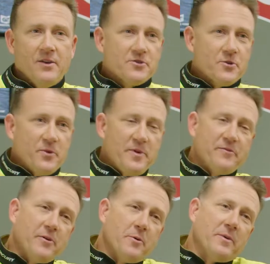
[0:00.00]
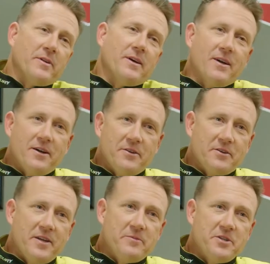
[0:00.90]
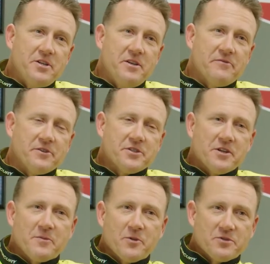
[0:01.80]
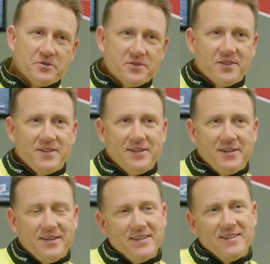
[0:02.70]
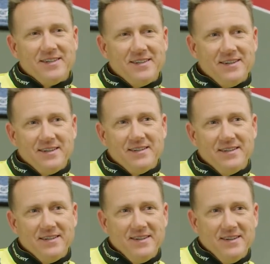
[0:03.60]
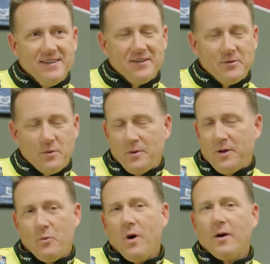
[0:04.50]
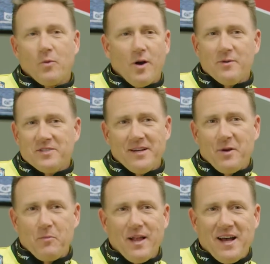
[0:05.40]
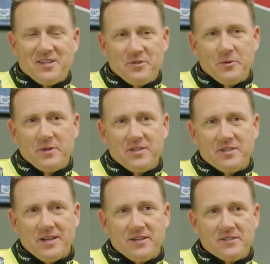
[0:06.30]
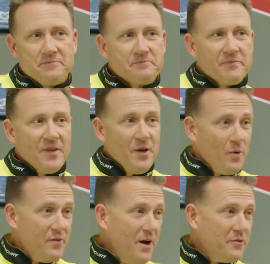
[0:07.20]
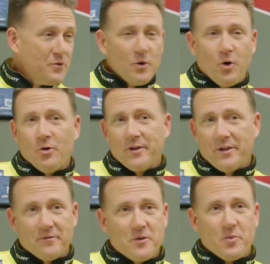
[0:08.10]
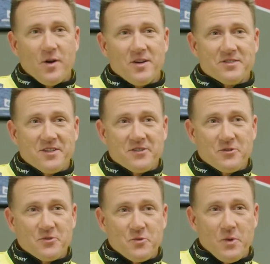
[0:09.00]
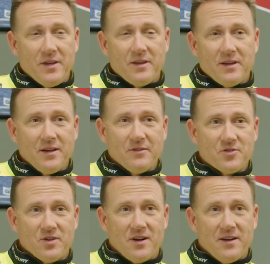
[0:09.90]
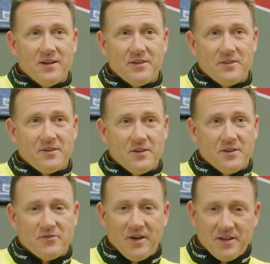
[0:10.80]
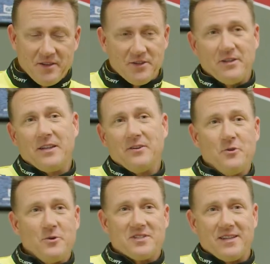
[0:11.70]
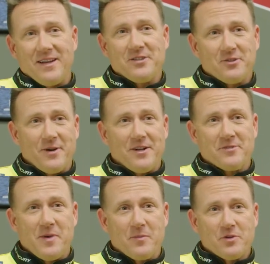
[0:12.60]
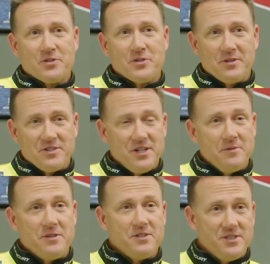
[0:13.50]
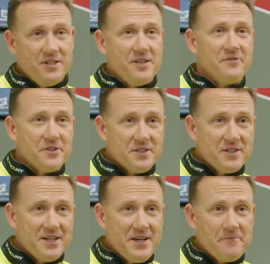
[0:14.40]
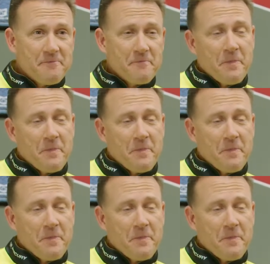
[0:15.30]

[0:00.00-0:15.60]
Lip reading: So we've been filming the Team GT fishing commercials, and one, we're always having a blast doing these things, and we've gone through a whole interview process this week of trying to find the newest, latest, greatest members to the GT fishing team,